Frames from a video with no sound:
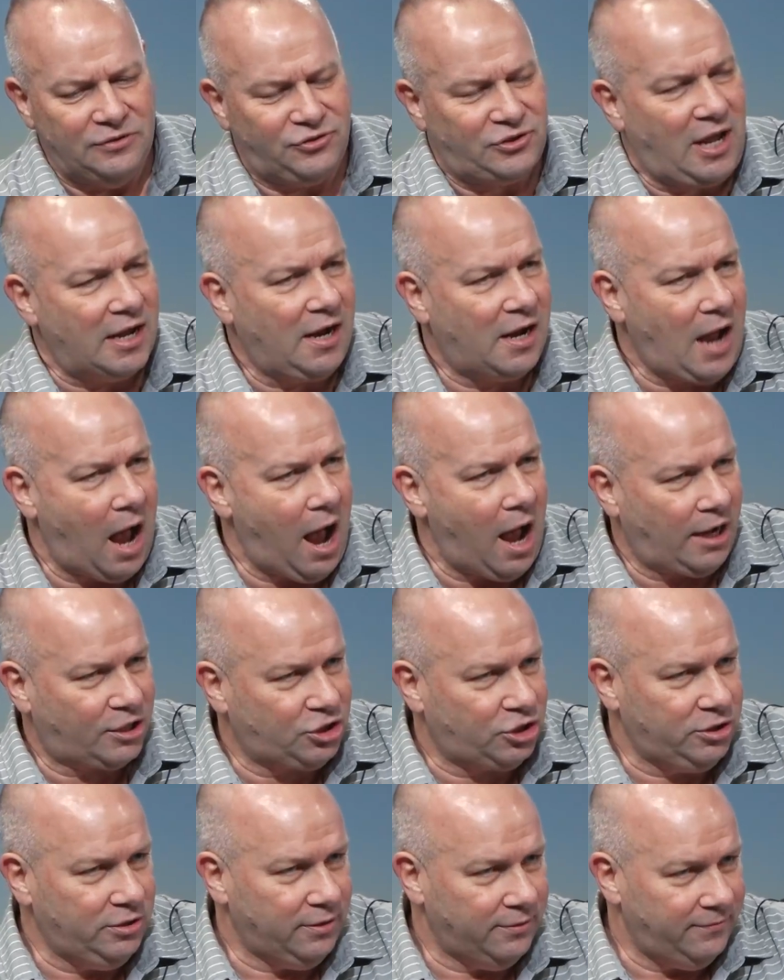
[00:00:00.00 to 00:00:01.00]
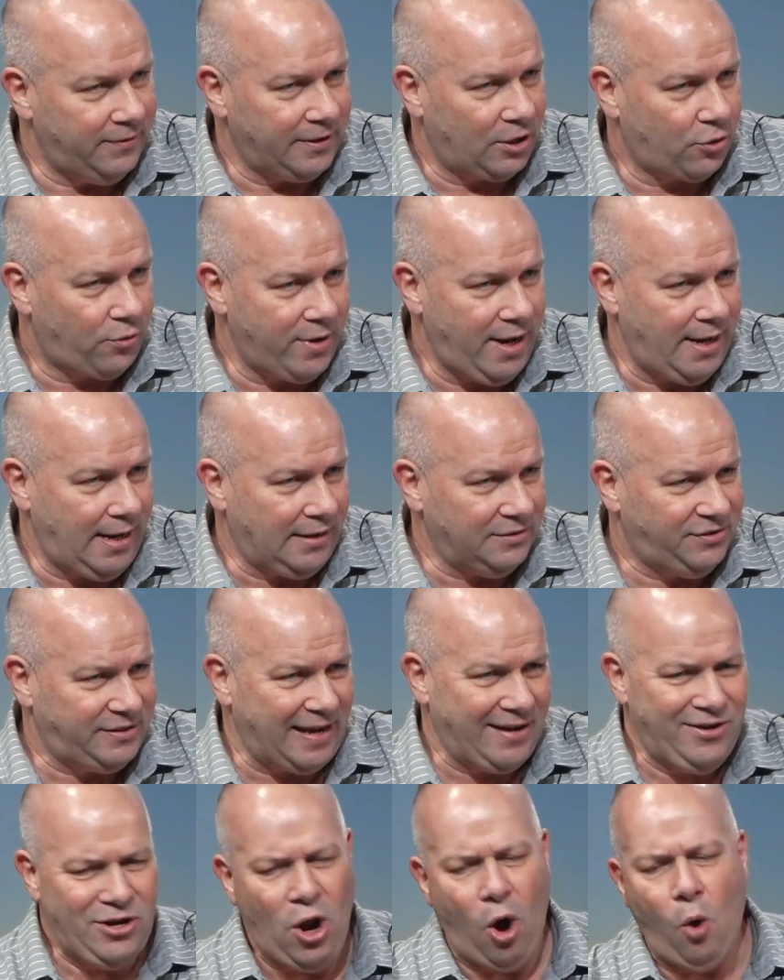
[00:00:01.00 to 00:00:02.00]
concoction of ingredients
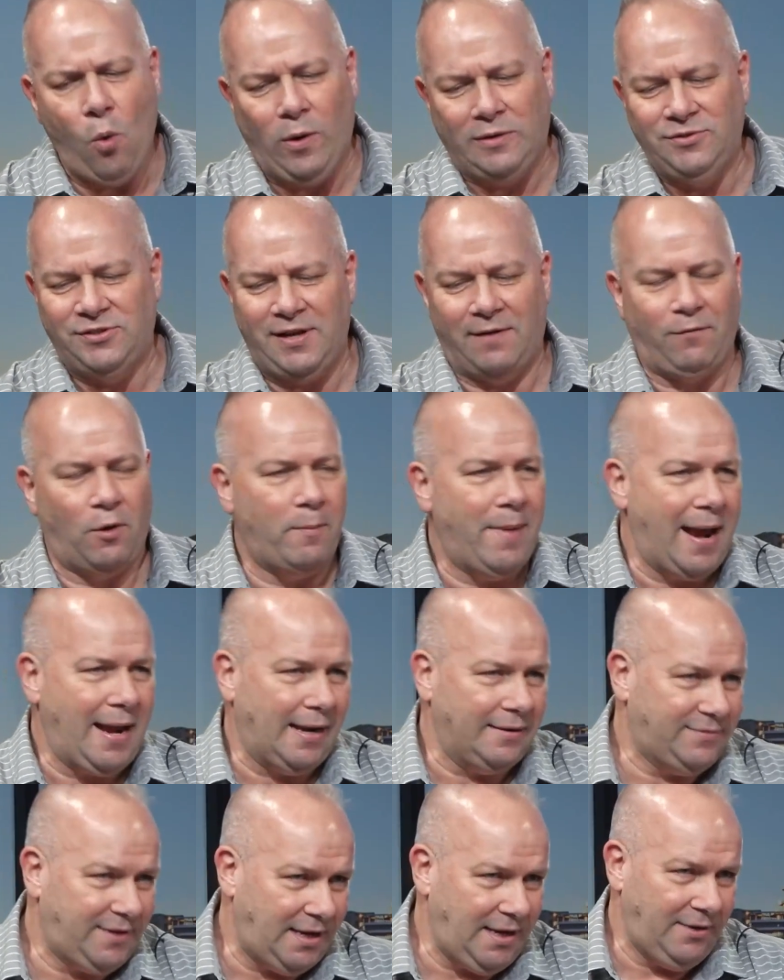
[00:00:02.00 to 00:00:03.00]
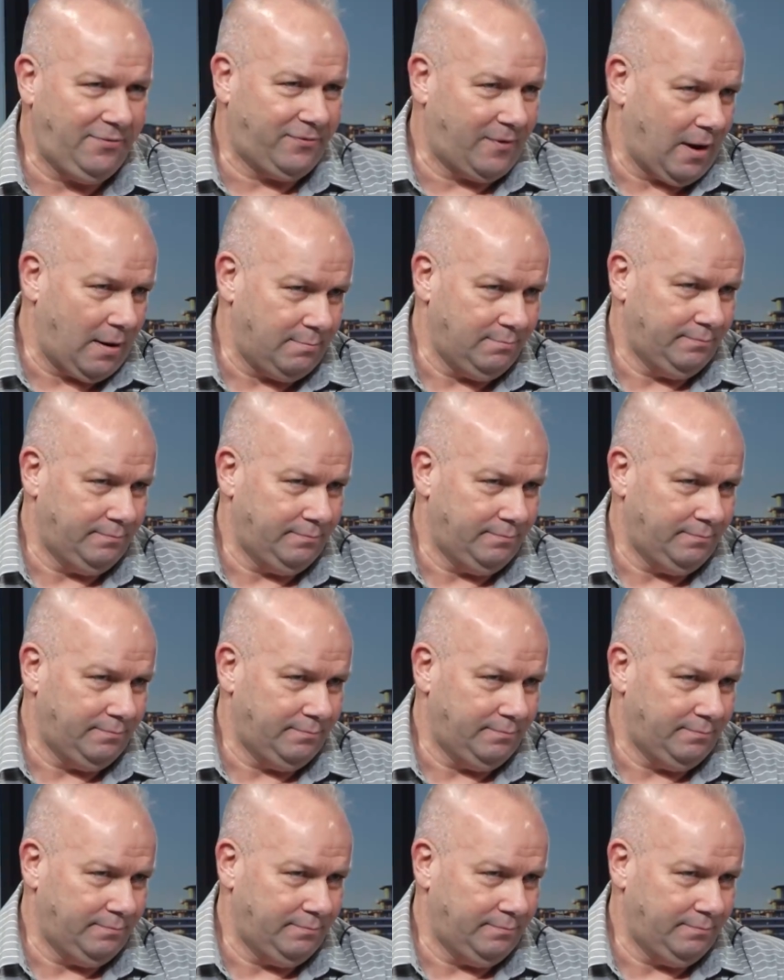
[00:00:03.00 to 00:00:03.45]
that no one's ever made a tea from.